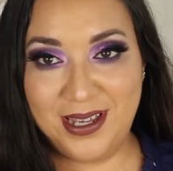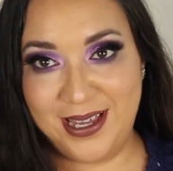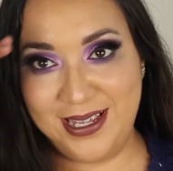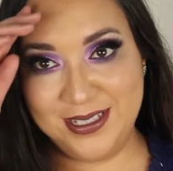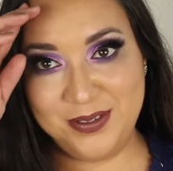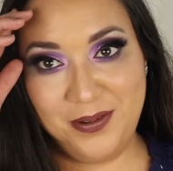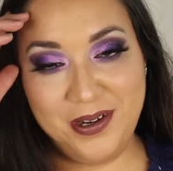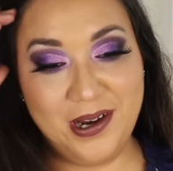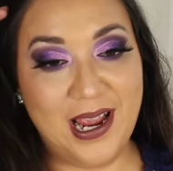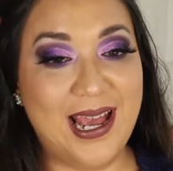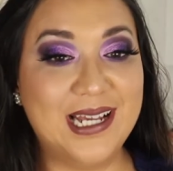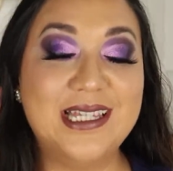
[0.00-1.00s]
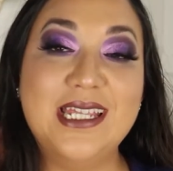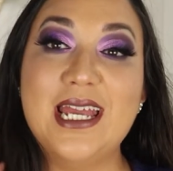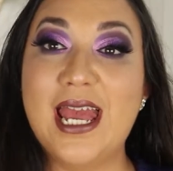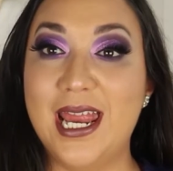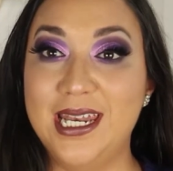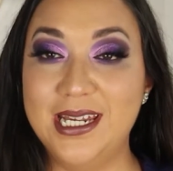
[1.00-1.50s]
guys, we are at
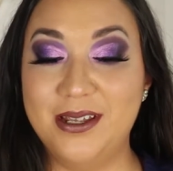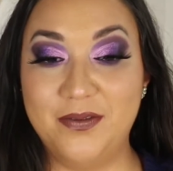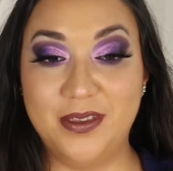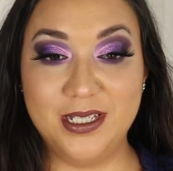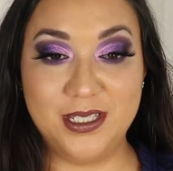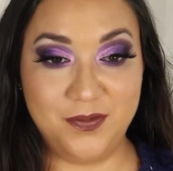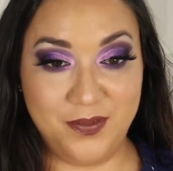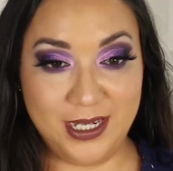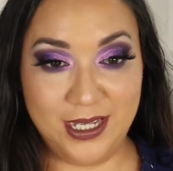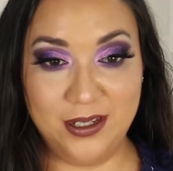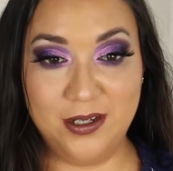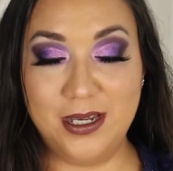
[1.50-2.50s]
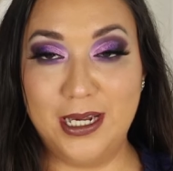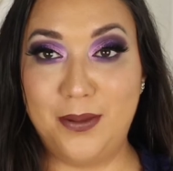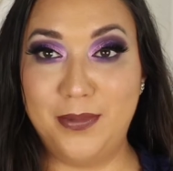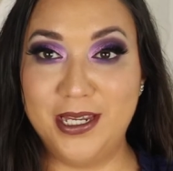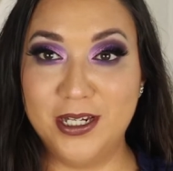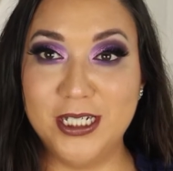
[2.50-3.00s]
the end of this video and I'm
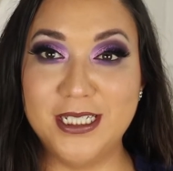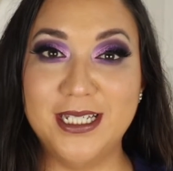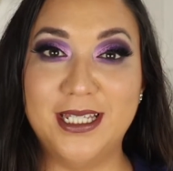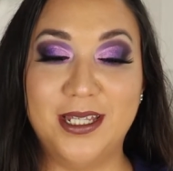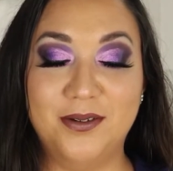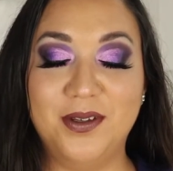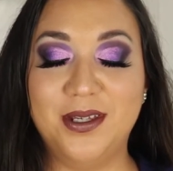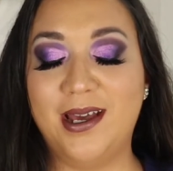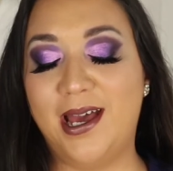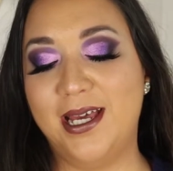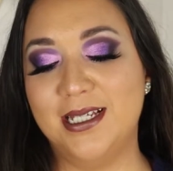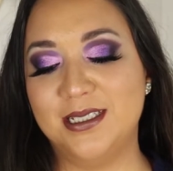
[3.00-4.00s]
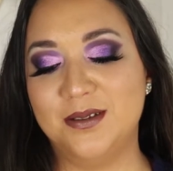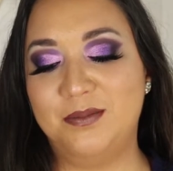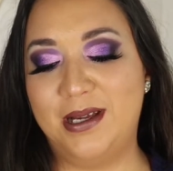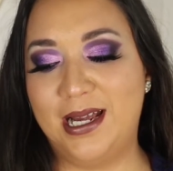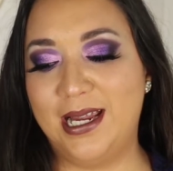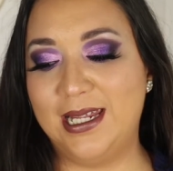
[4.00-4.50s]
here to give you guys
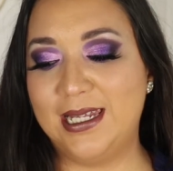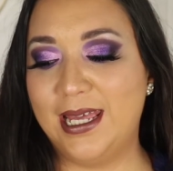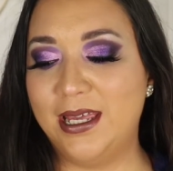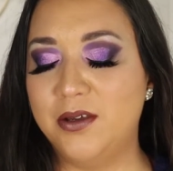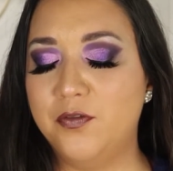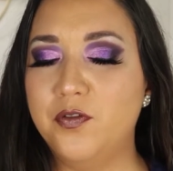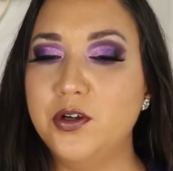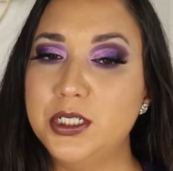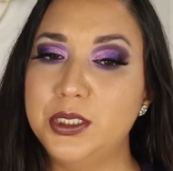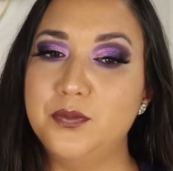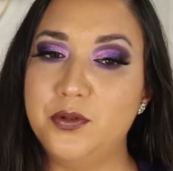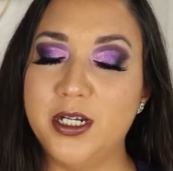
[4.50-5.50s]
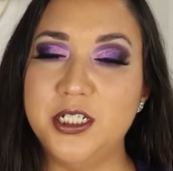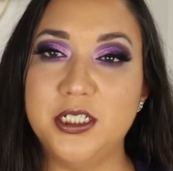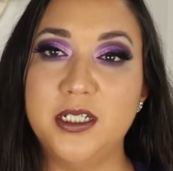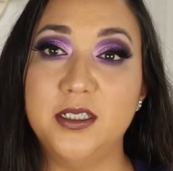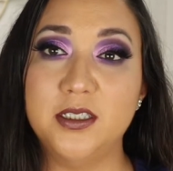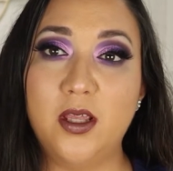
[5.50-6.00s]
my like first
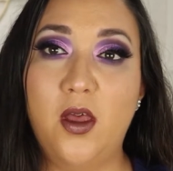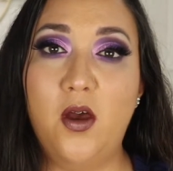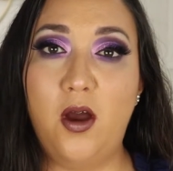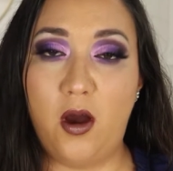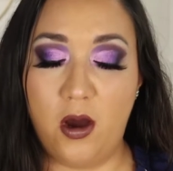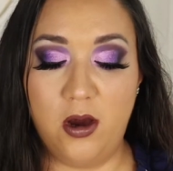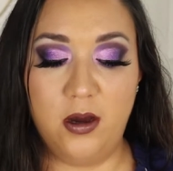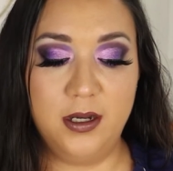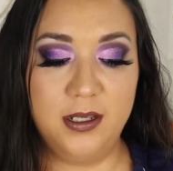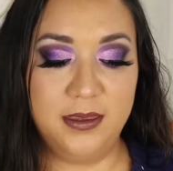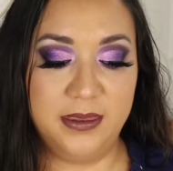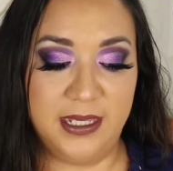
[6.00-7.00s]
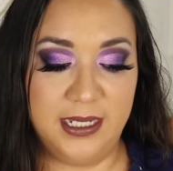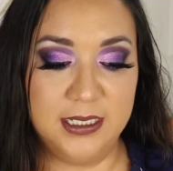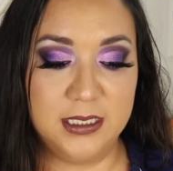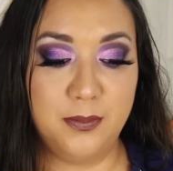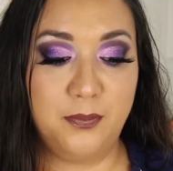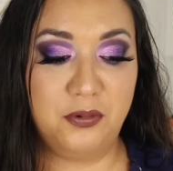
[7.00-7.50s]
impressions on
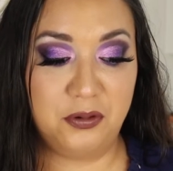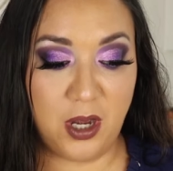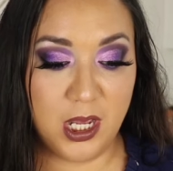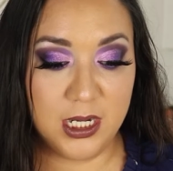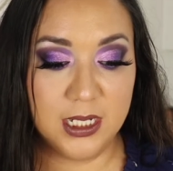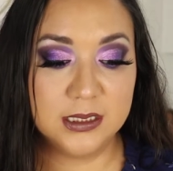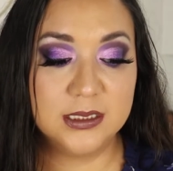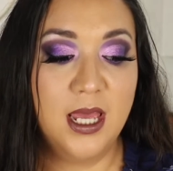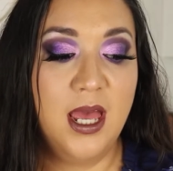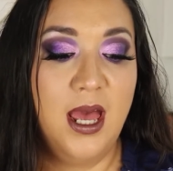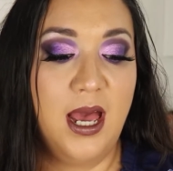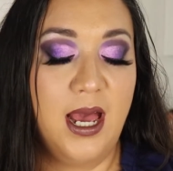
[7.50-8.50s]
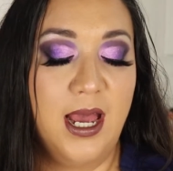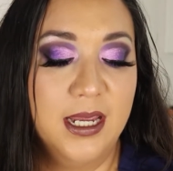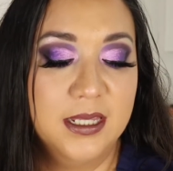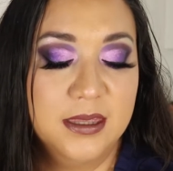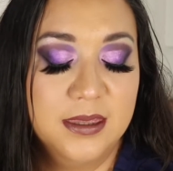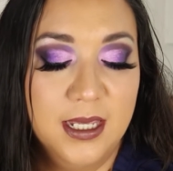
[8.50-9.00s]
these products. I
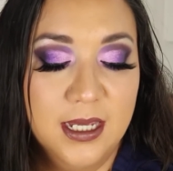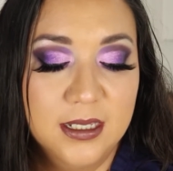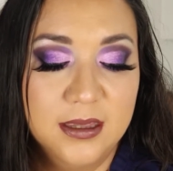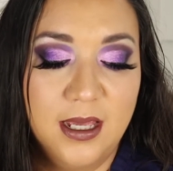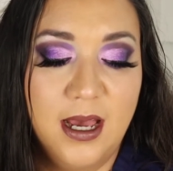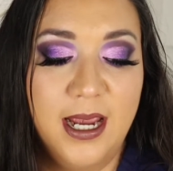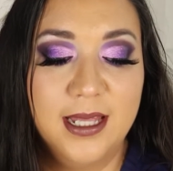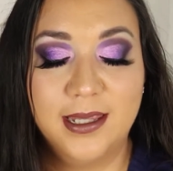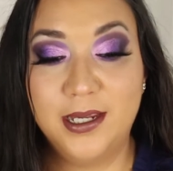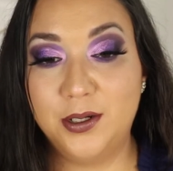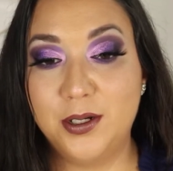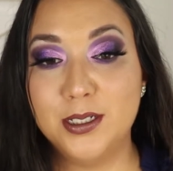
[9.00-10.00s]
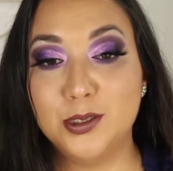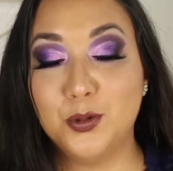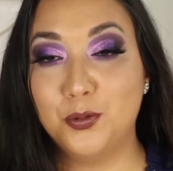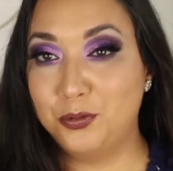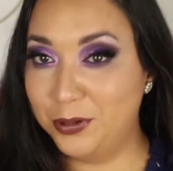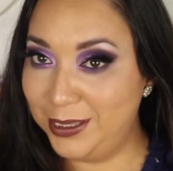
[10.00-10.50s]
think the highlighter is
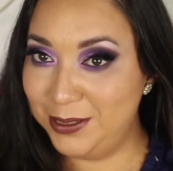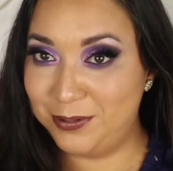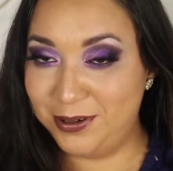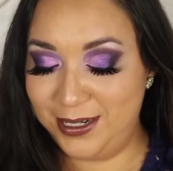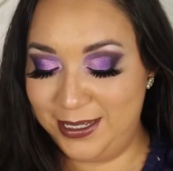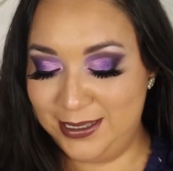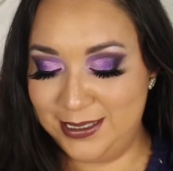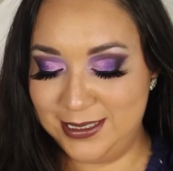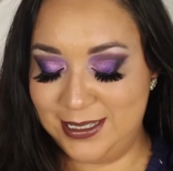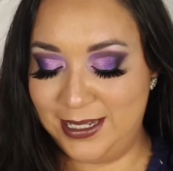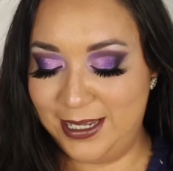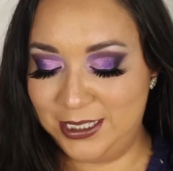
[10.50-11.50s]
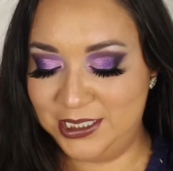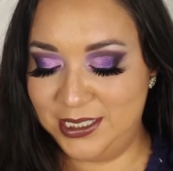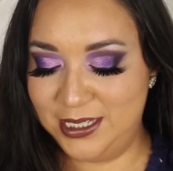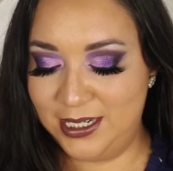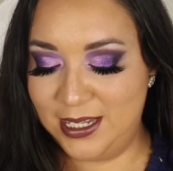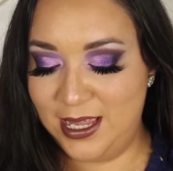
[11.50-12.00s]
really pretty in this
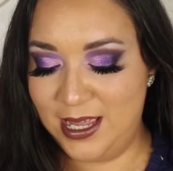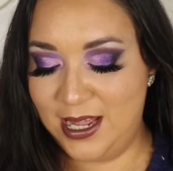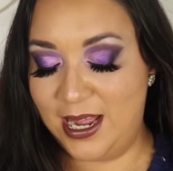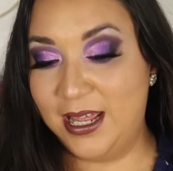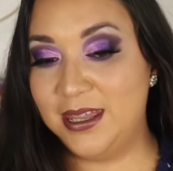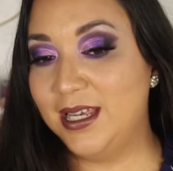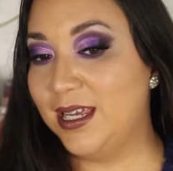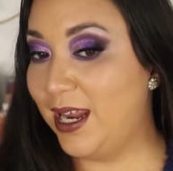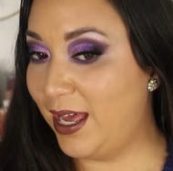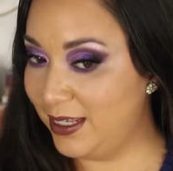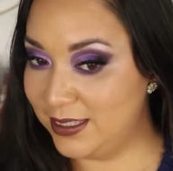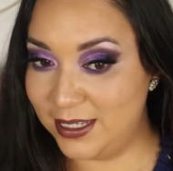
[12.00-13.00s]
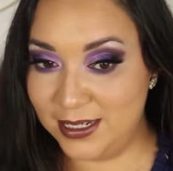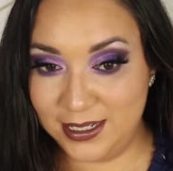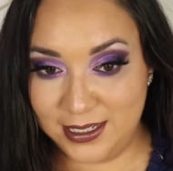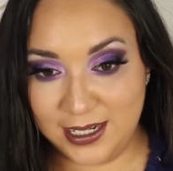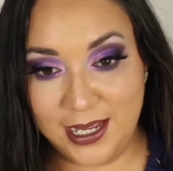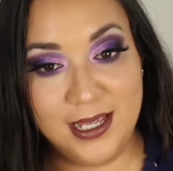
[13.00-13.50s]
collection. I think it has a
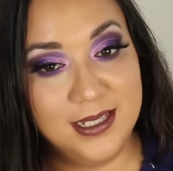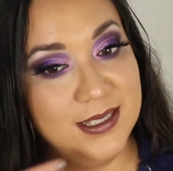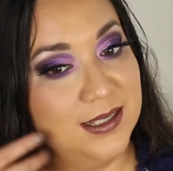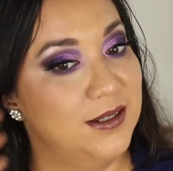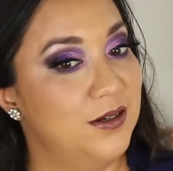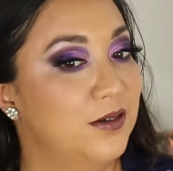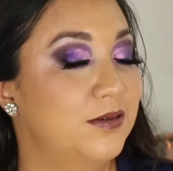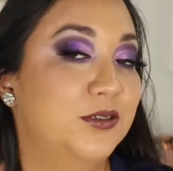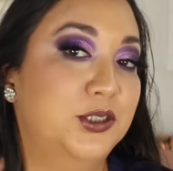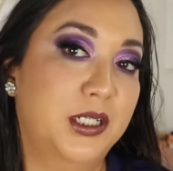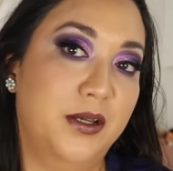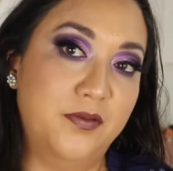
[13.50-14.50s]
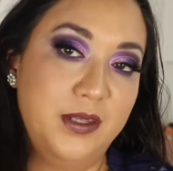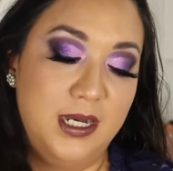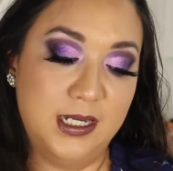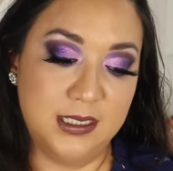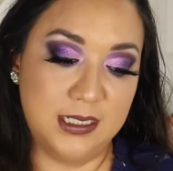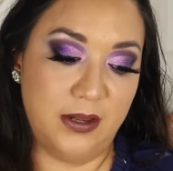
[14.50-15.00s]
nice little shift and
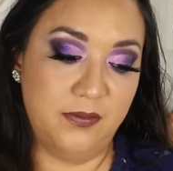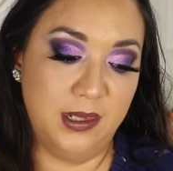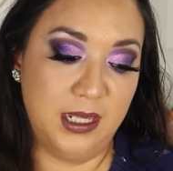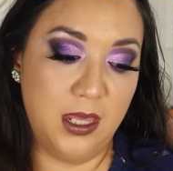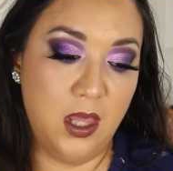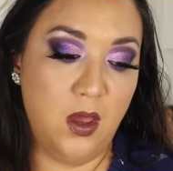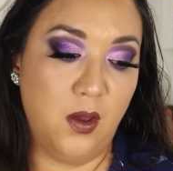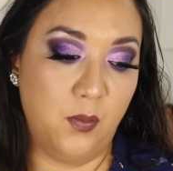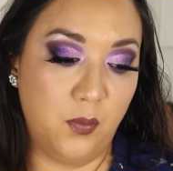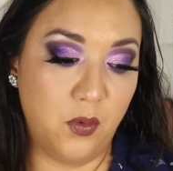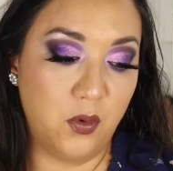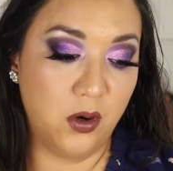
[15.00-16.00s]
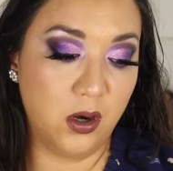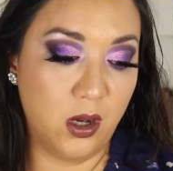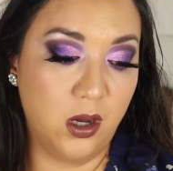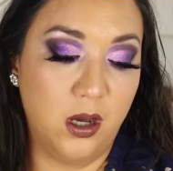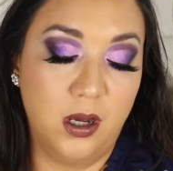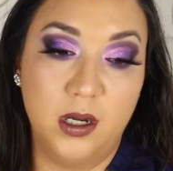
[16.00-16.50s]
it's definitely more
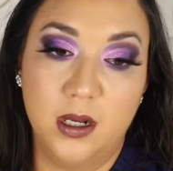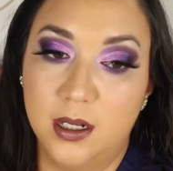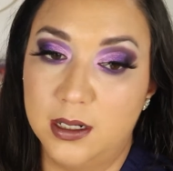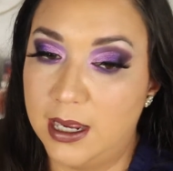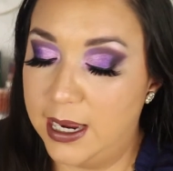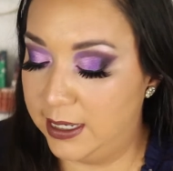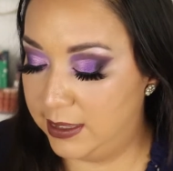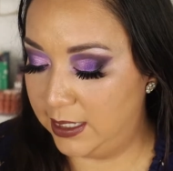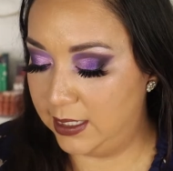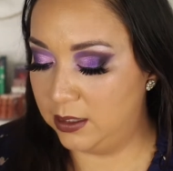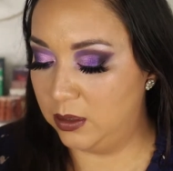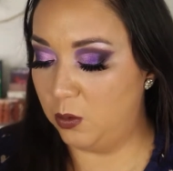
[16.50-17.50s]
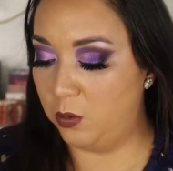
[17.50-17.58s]
on, I think, the